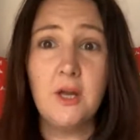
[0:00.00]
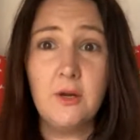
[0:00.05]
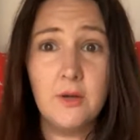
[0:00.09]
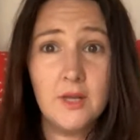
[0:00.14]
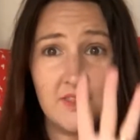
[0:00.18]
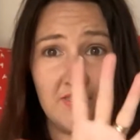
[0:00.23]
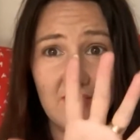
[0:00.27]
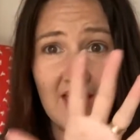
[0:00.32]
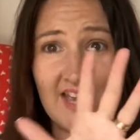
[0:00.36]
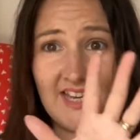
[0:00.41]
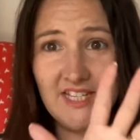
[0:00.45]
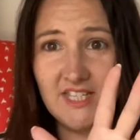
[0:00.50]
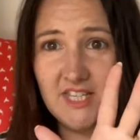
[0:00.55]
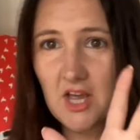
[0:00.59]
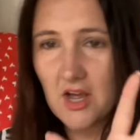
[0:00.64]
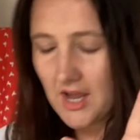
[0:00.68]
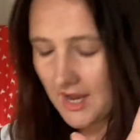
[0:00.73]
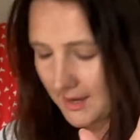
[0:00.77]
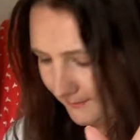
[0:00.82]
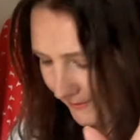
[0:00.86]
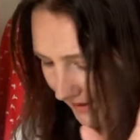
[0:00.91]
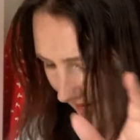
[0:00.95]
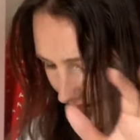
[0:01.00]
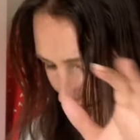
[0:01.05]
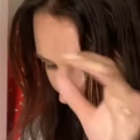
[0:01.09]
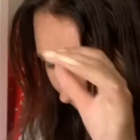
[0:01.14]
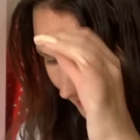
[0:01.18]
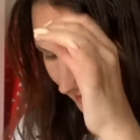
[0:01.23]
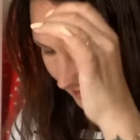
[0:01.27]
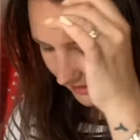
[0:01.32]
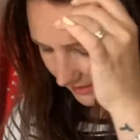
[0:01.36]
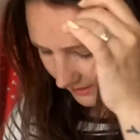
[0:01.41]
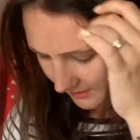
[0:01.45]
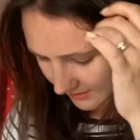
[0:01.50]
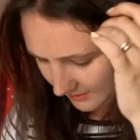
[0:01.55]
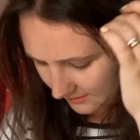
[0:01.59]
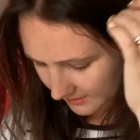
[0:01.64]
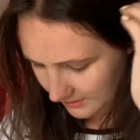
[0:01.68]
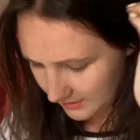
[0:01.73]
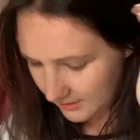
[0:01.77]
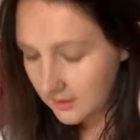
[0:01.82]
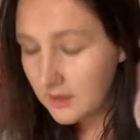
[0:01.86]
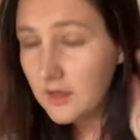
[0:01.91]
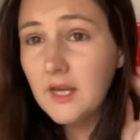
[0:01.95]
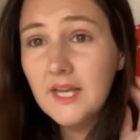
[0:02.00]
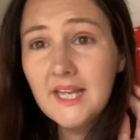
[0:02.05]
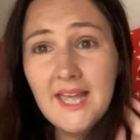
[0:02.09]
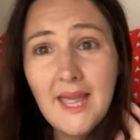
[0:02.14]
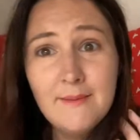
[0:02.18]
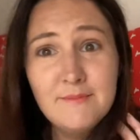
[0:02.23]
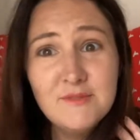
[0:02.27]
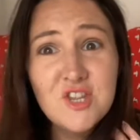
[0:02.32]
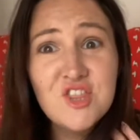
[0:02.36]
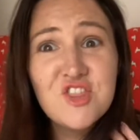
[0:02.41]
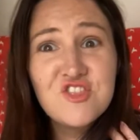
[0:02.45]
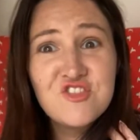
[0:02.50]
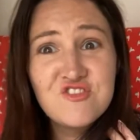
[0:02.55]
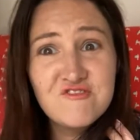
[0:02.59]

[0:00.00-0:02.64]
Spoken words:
that entire bag came to